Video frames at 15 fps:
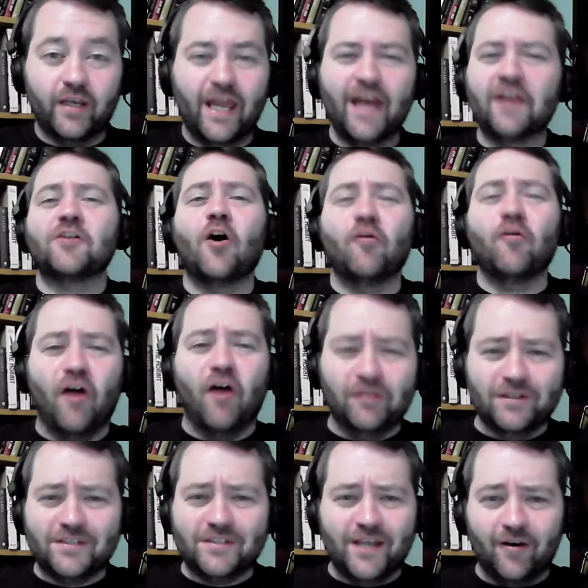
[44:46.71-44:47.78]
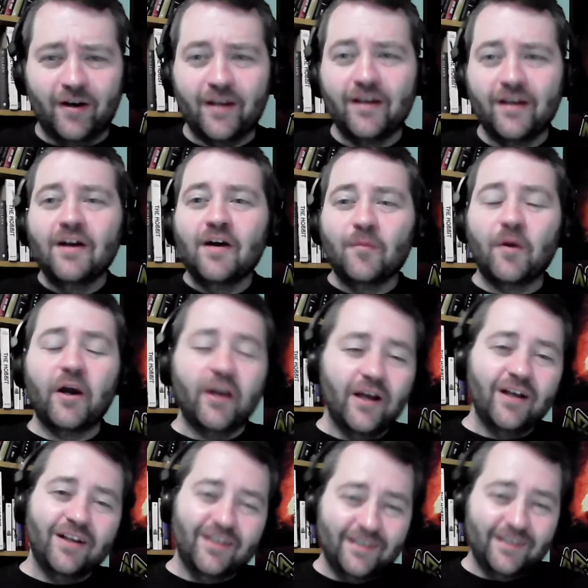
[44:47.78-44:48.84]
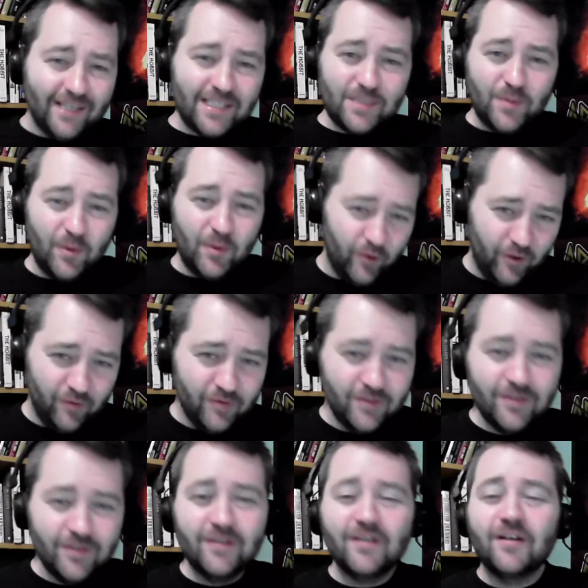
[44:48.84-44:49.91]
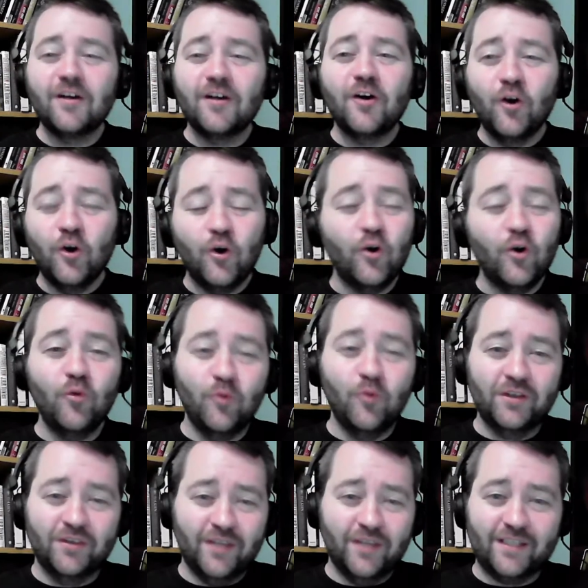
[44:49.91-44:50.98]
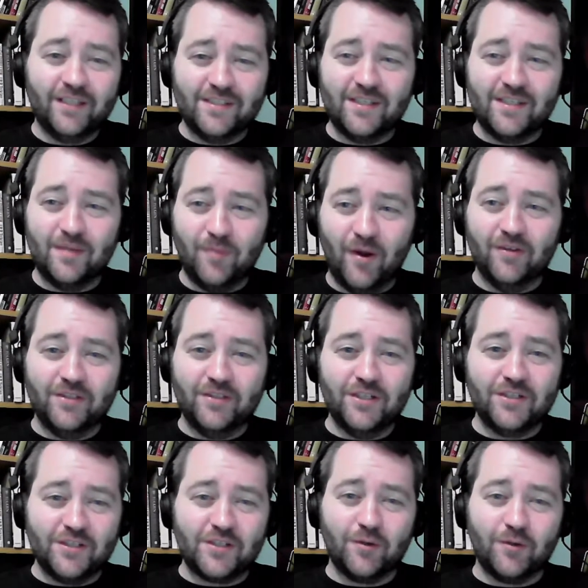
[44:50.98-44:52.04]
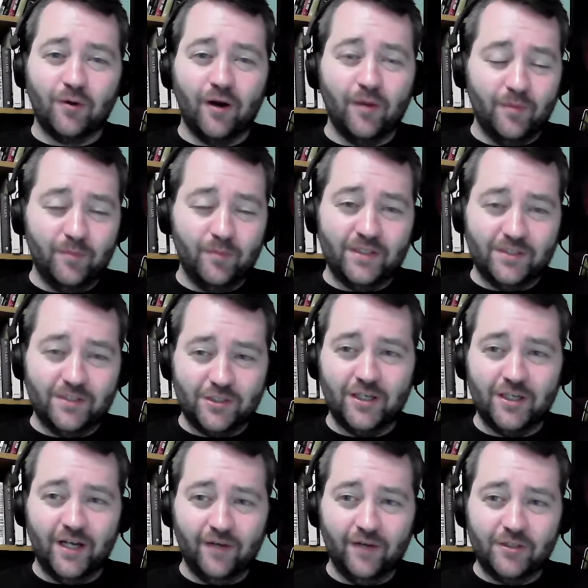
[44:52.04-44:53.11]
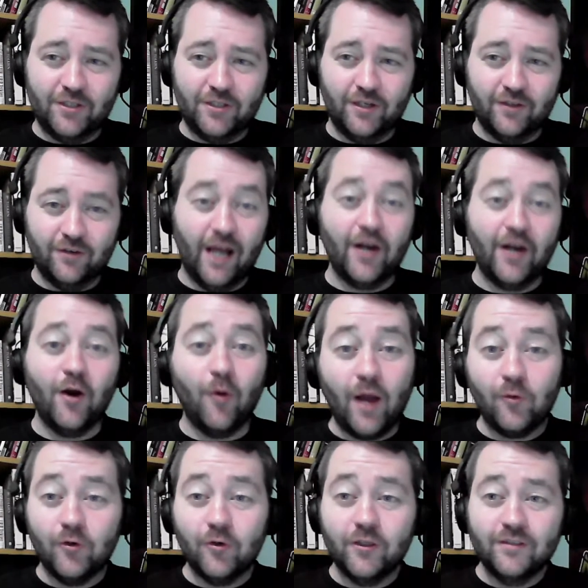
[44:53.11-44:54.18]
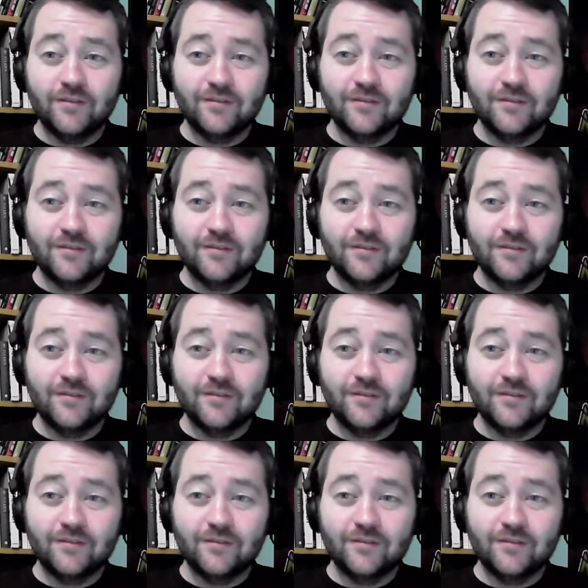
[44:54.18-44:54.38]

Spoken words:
And it's all voluntary, but let's be real. Who wouldn't like to see politicians square up and beat the shit out of each other? I know I would.